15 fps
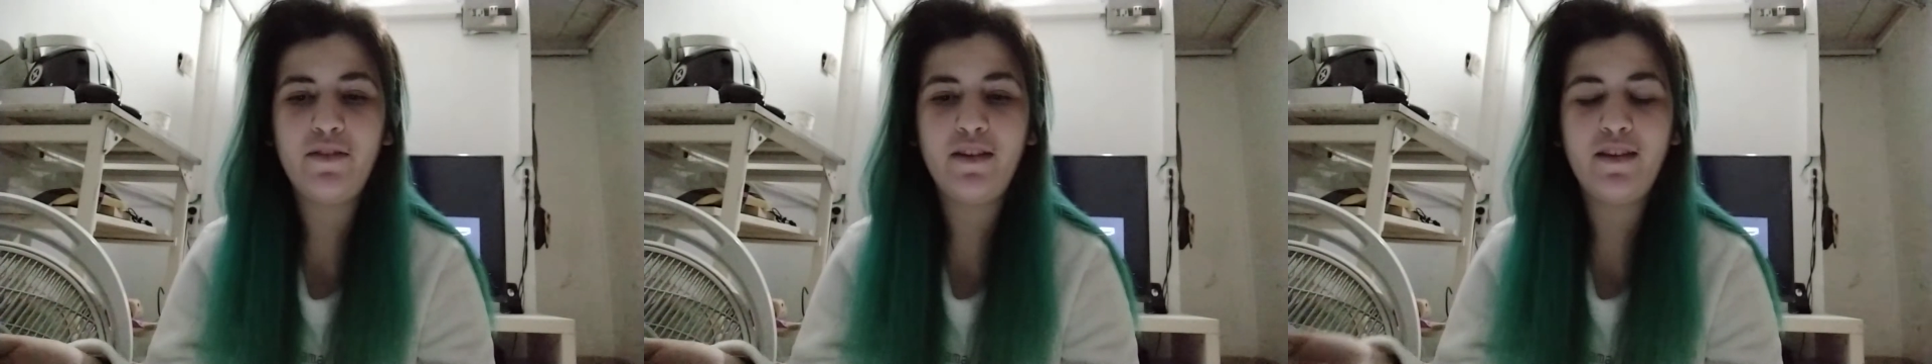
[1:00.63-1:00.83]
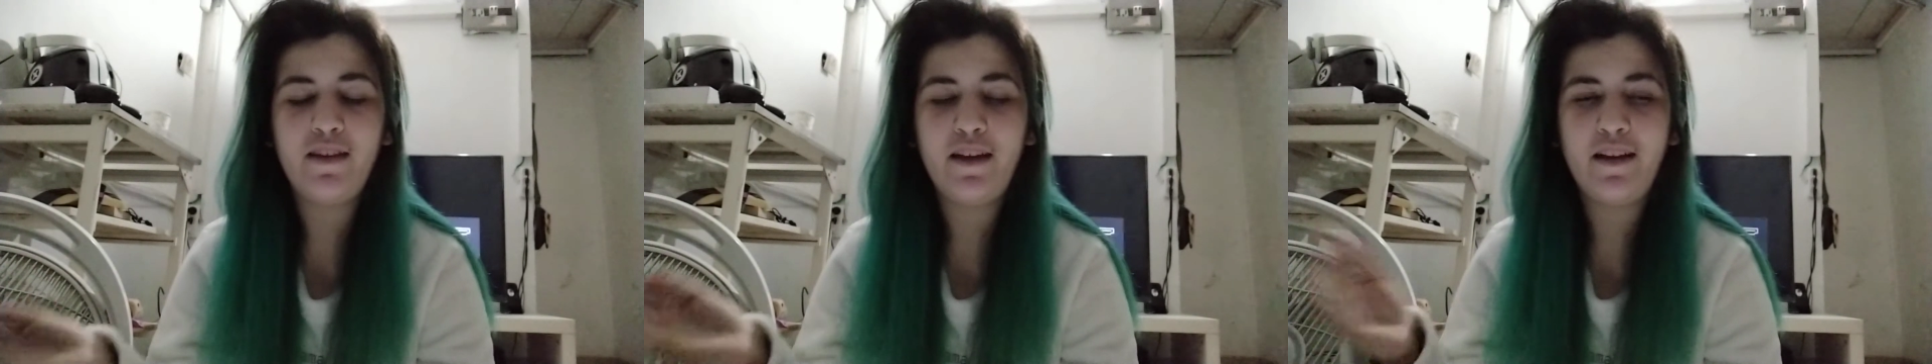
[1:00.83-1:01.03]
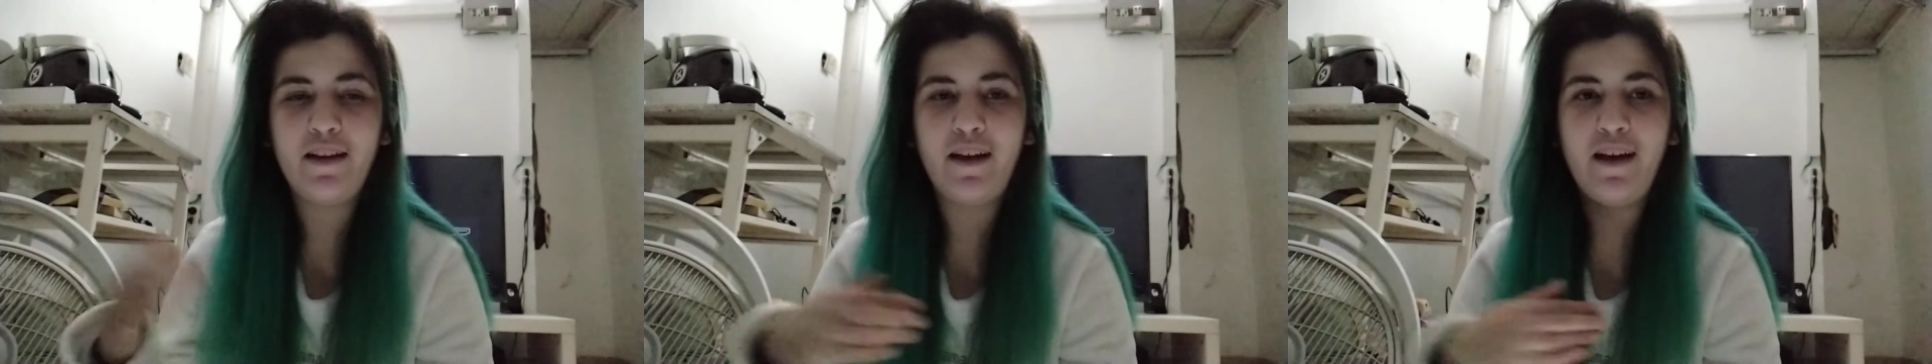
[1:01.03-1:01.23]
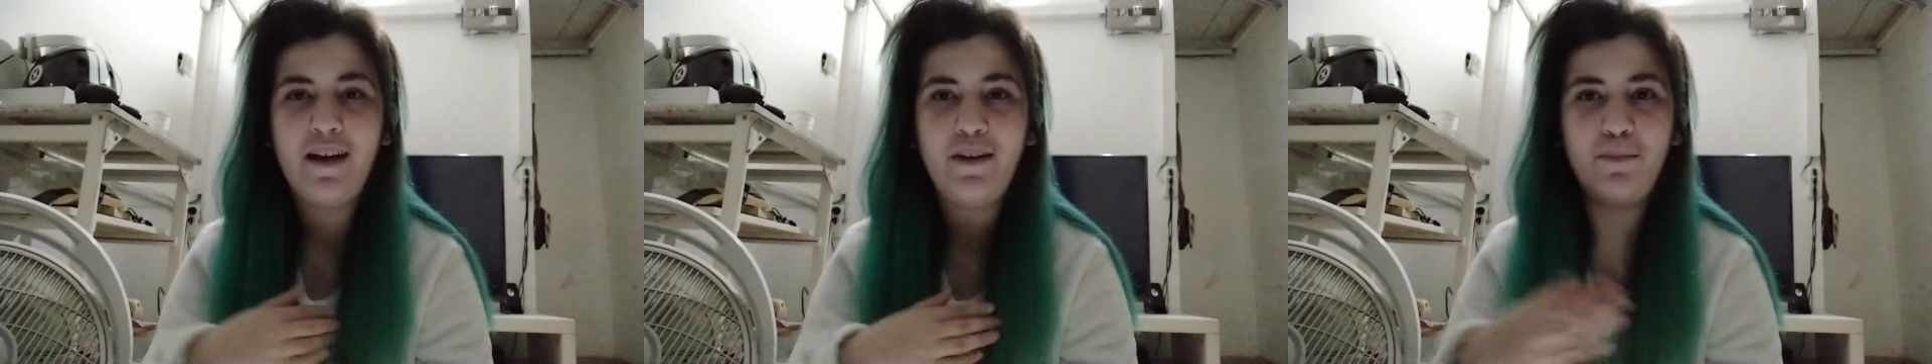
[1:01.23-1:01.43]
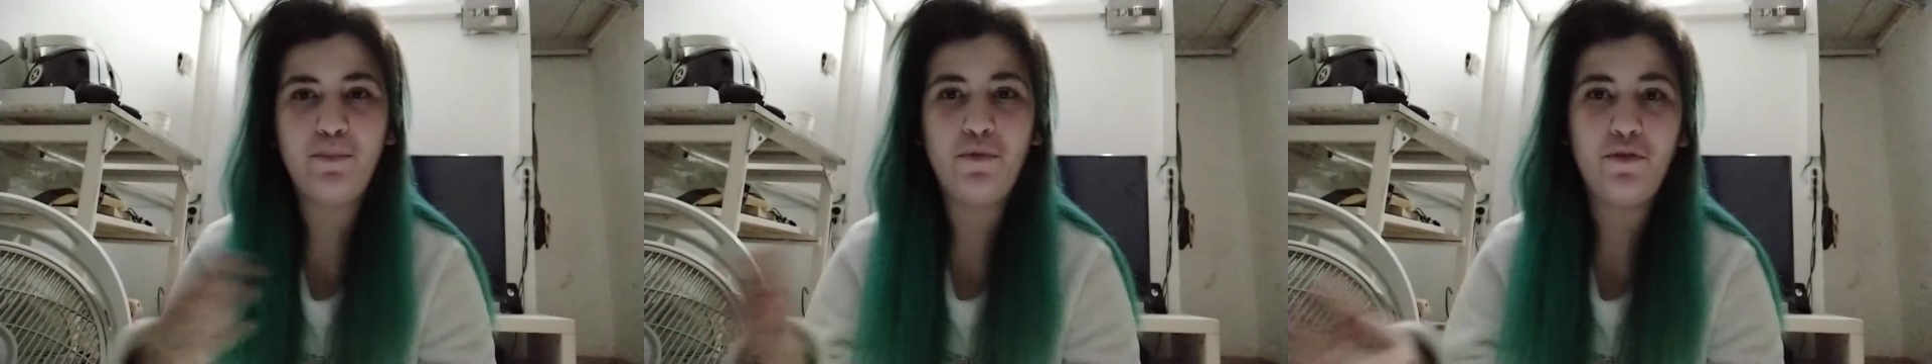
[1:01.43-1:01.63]
and then
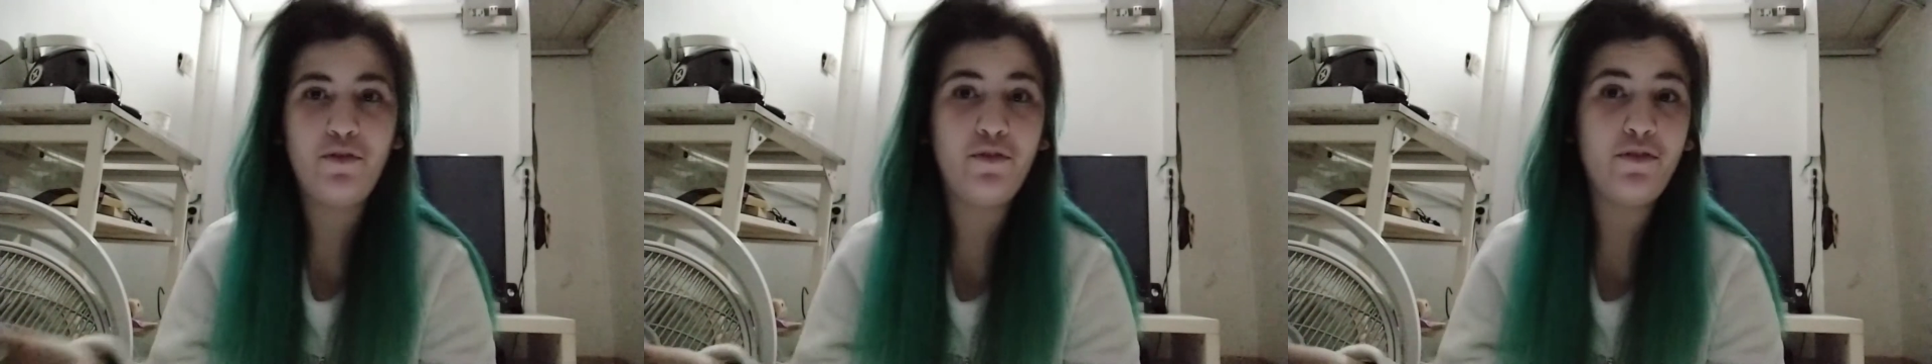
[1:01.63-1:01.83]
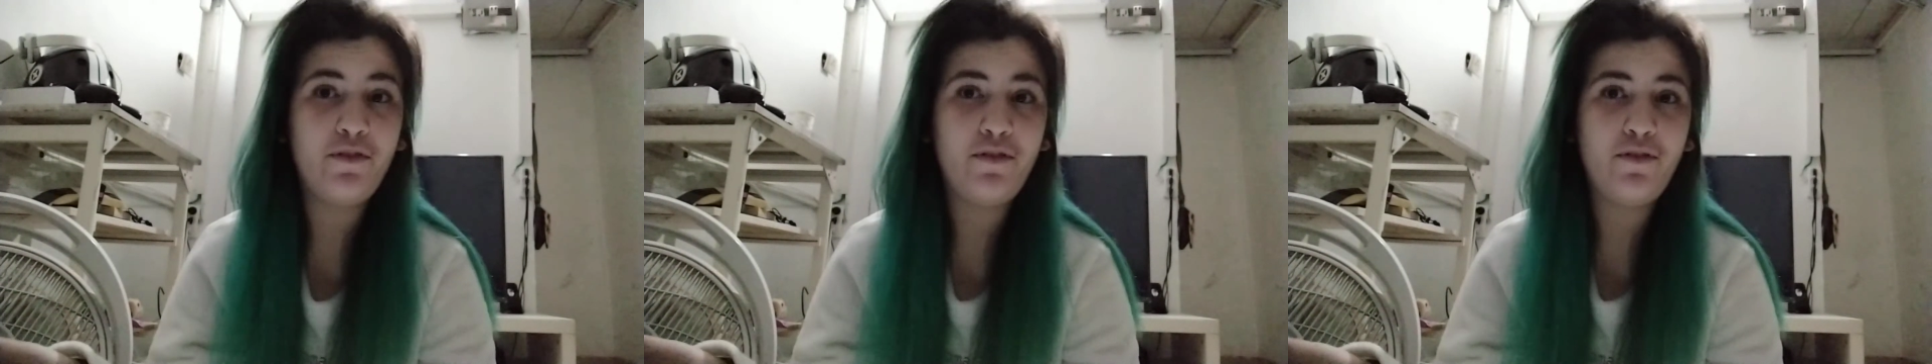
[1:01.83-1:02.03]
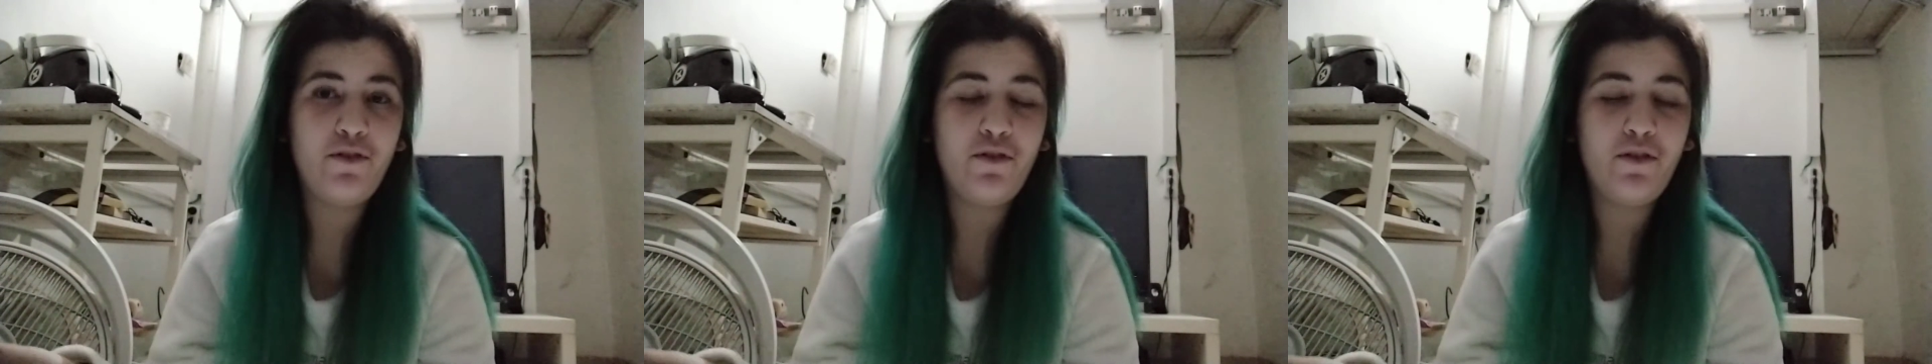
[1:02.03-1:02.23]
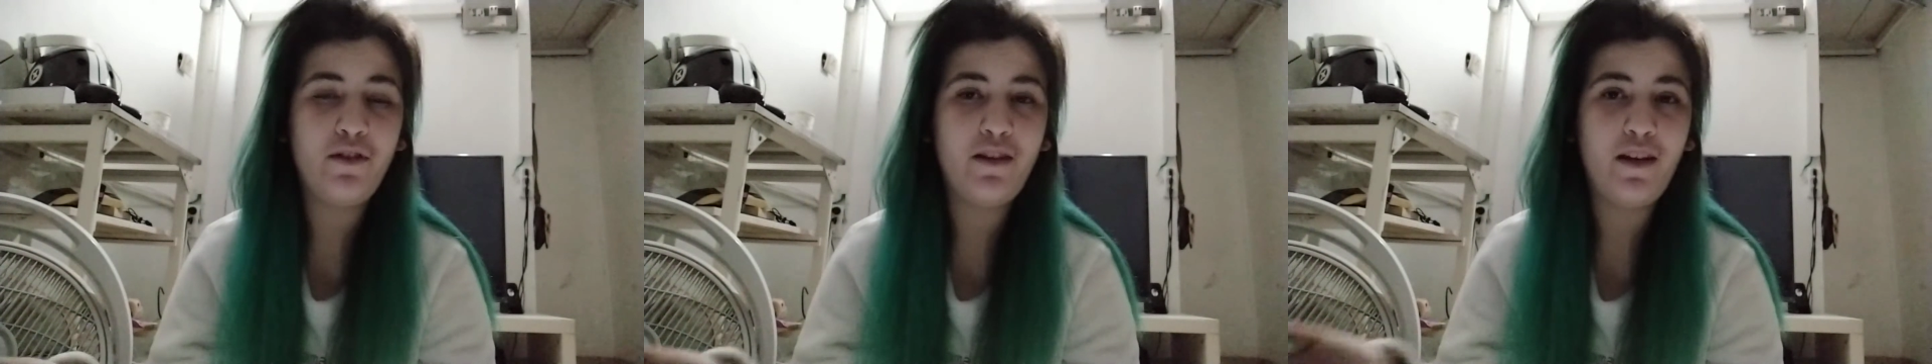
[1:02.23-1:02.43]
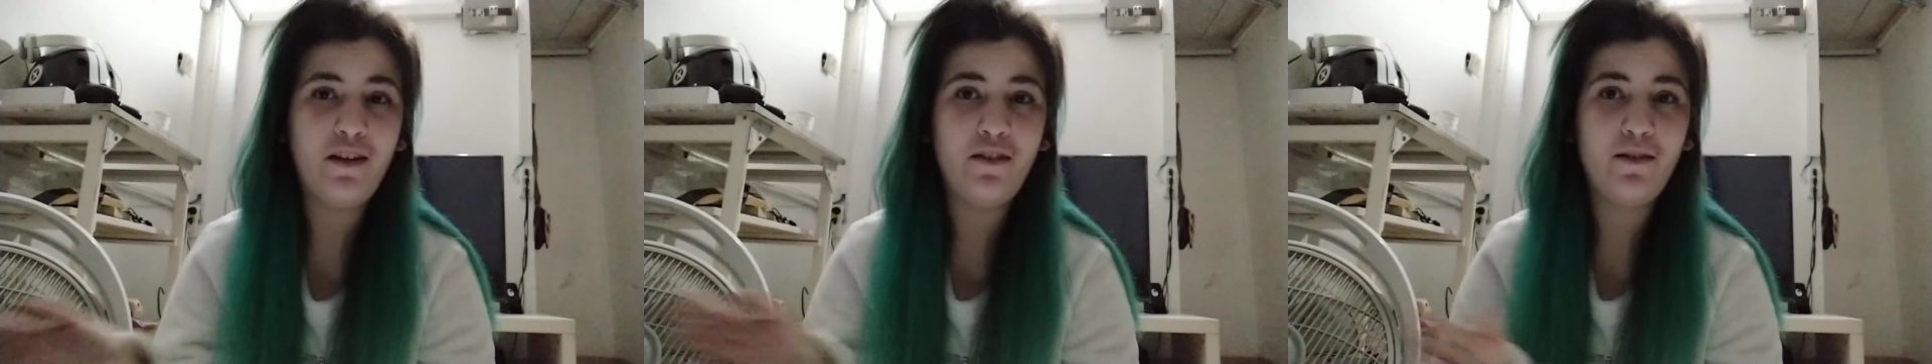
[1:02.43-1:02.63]
I moved to
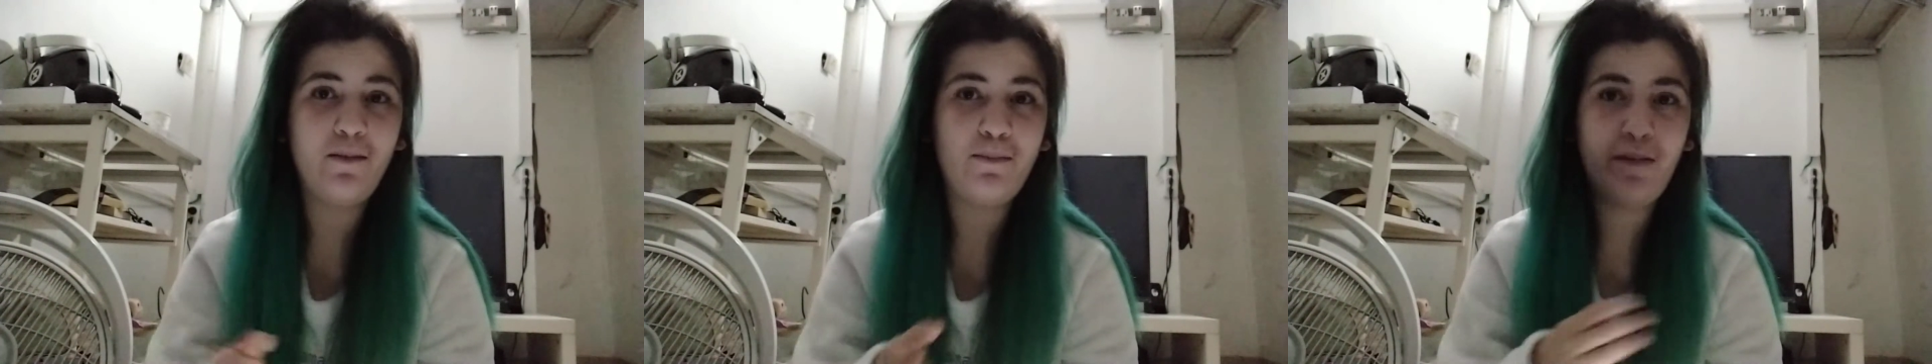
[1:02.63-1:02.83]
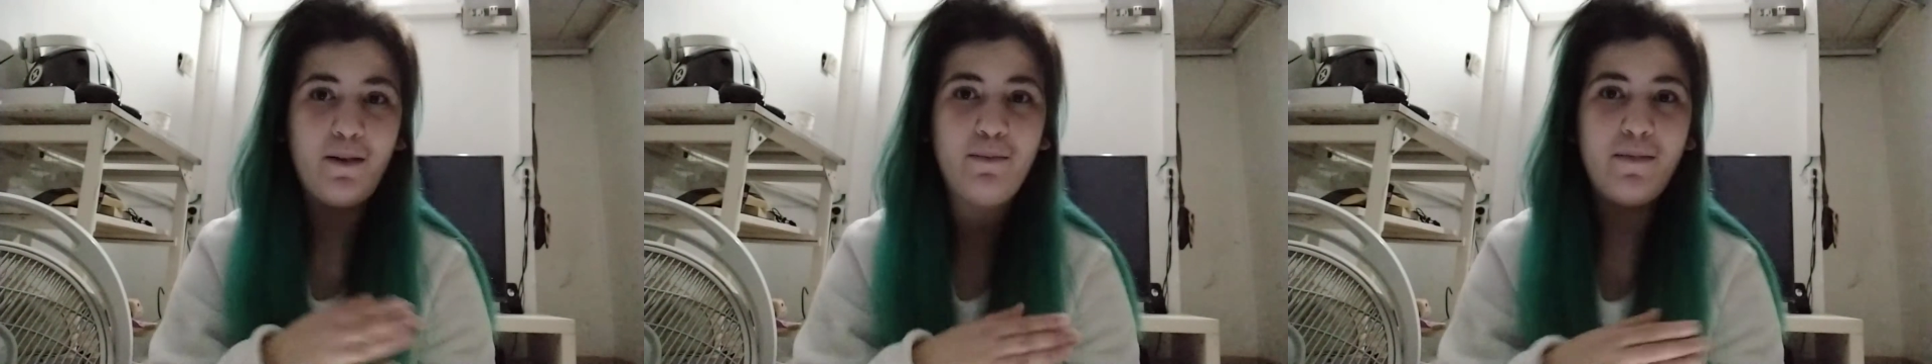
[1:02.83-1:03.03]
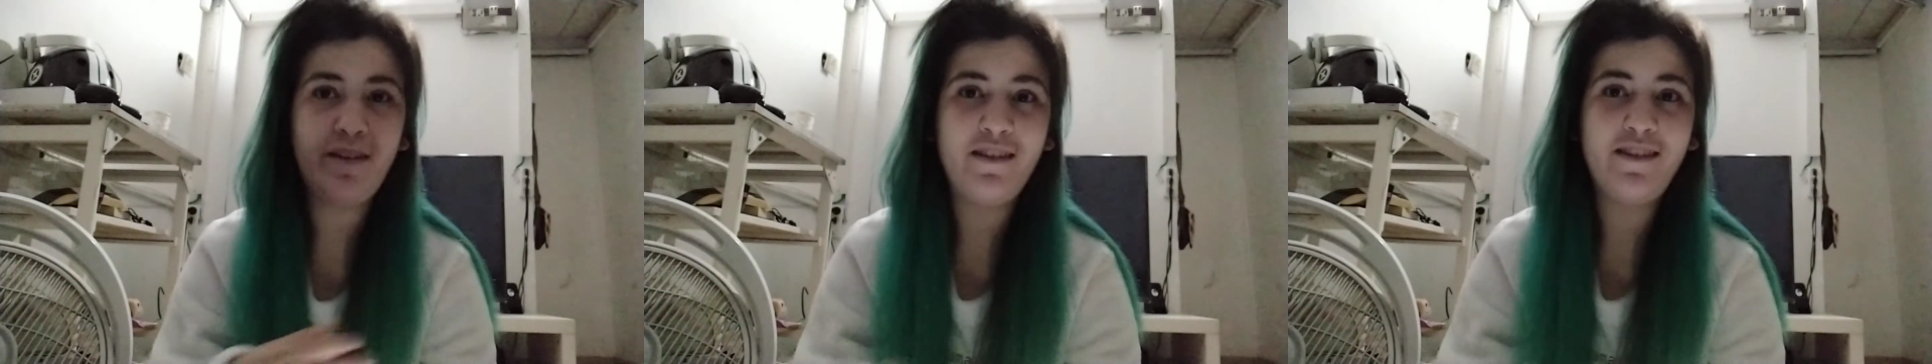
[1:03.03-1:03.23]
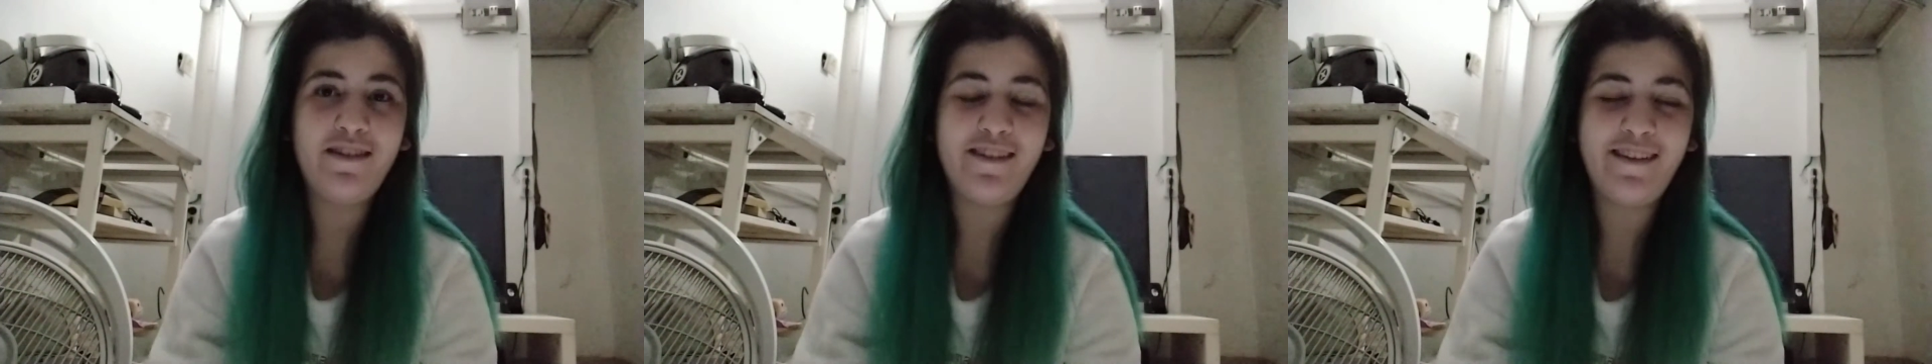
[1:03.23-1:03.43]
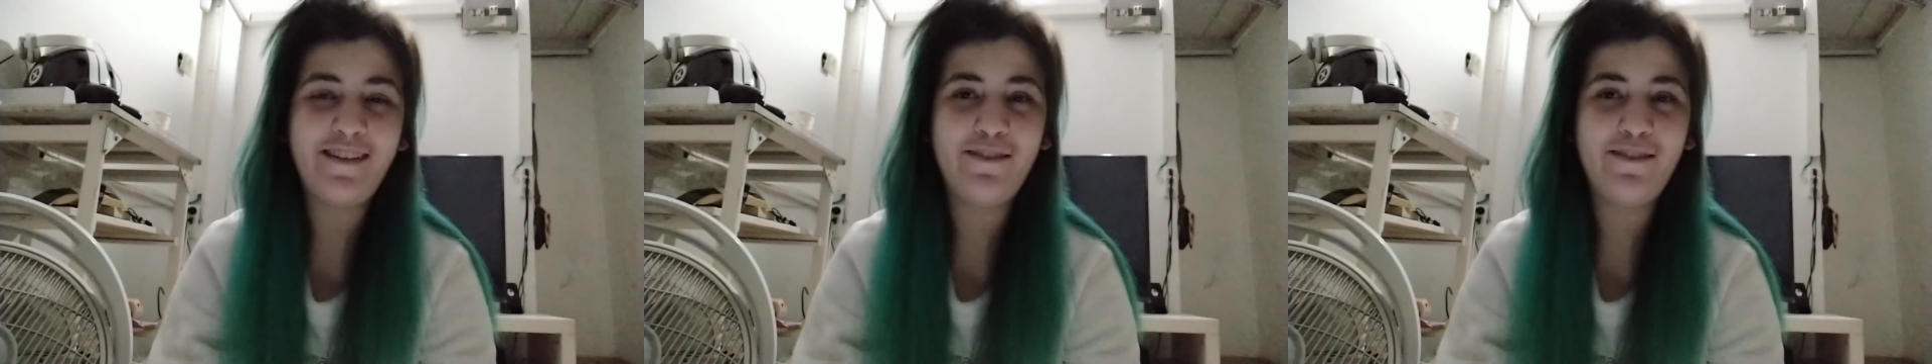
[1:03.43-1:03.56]
another apartment in Tel